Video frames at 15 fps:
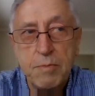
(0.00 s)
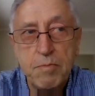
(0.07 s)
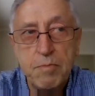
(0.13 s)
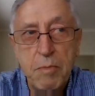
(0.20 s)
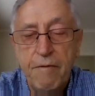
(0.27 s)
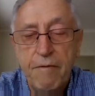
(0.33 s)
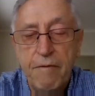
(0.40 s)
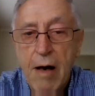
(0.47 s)

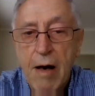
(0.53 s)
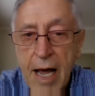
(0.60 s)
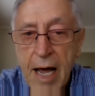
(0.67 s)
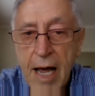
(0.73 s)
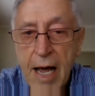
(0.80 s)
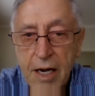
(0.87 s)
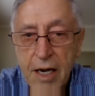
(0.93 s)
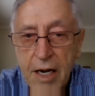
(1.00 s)
provided
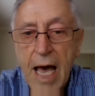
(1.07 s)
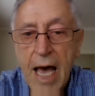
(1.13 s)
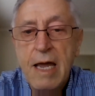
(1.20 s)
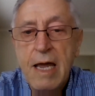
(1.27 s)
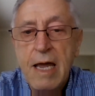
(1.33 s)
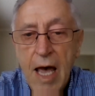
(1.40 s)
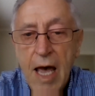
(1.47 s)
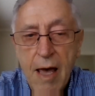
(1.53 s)
they
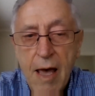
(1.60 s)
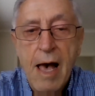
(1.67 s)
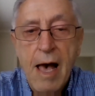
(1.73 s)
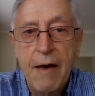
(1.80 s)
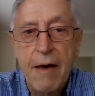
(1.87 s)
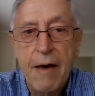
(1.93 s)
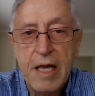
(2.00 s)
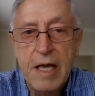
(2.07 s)
have the
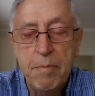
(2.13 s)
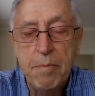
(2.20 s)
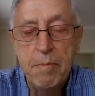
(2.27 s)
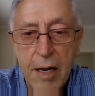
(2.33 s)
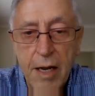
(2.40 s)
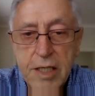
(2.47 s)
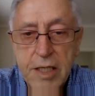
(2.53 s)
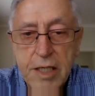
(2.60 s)
ability
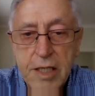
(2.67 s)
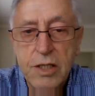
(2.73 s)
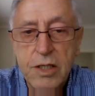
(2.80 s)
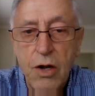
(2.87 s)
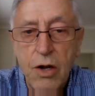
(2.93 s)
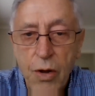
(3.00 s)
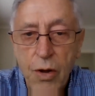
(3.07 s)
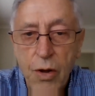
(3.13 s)
to
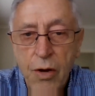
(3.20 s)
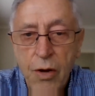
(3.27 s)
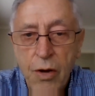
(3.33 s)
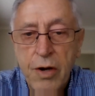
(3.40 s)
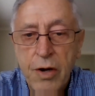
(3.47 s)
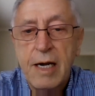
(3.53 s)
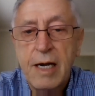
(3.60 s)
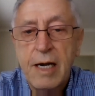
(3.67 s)
learn and
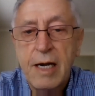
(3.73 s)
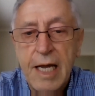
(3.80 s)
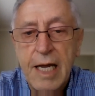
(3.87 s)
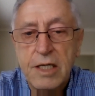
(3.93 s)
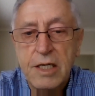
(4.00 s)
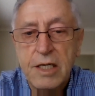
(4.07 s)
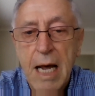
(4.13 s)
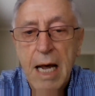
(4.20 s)
get some
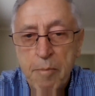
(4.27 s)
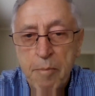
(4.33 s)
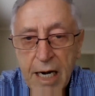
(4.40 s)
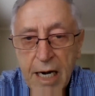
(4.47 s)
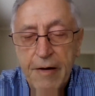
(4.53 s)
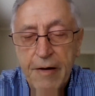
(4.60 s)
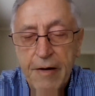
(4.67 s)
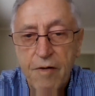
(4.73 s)
benefit
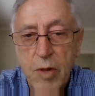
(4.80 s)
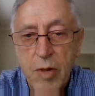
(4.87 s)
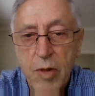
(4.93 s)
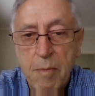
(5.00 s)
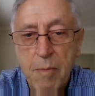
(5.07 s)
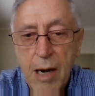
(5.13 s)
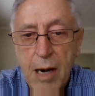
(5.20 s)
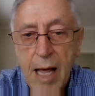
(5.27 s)
from the
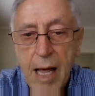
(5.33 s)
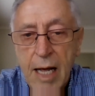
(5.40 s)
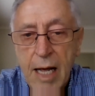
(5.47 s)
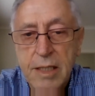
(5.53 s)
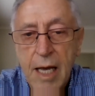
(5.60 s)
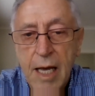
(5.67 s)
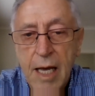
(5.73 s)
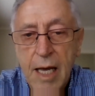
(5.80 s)
implant,
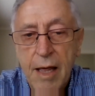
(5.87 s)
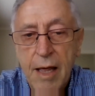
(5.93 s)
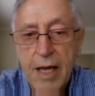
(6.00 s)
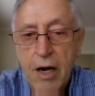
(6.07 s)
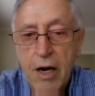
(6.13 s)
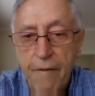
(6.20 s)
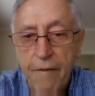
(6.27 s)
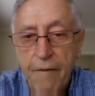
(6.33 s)
then it
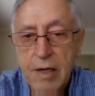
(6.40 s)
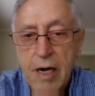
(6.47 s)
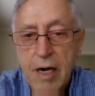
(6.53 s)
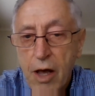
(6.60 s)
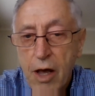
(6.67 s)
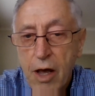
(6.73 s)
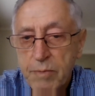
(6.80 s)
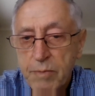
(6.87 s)
often
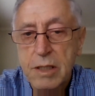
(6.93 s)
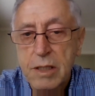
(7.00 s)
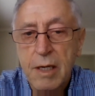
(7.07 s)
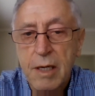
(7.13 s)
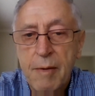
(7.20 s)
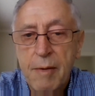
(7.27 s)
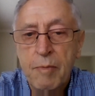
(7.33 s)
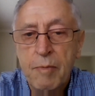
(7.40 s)
helps
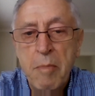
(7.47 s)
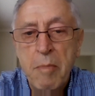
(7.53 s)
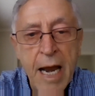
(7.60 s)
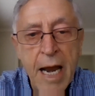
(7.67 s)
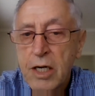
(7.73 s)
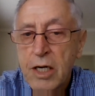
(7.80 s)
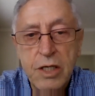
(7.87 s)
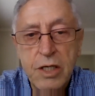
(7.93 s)
manage
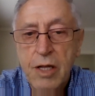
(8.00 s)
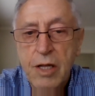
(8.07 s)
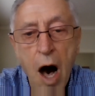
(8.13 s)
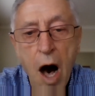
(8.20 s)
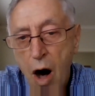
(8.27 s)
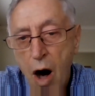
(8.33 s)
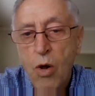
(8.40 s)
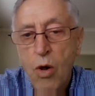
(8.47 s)
the
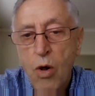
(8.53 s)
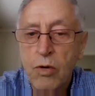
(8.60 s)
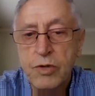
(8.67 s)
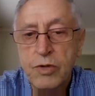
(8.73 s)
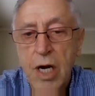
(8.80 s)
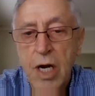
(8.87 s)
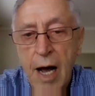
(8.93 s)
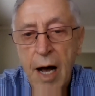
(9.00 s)
whole
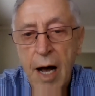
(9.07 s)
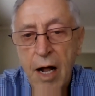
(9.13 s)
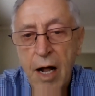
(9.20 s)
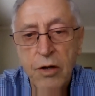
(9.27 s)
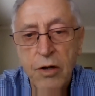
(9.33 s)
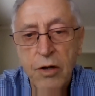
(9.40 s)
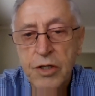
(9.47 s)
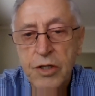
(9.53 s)
child's
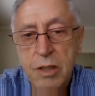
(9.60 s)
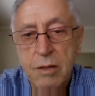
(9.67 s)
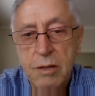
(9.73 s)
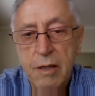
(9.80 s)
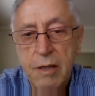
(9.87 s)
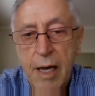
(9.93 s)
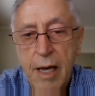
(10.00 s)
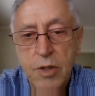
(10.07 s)

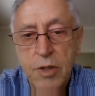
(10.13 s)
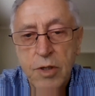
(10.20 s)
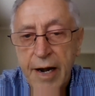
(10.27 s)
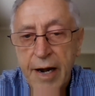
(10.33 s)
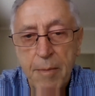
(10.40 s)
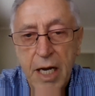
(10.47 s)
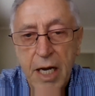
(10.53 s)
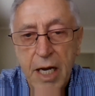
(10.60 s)

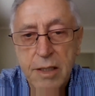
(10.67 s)
dynamics.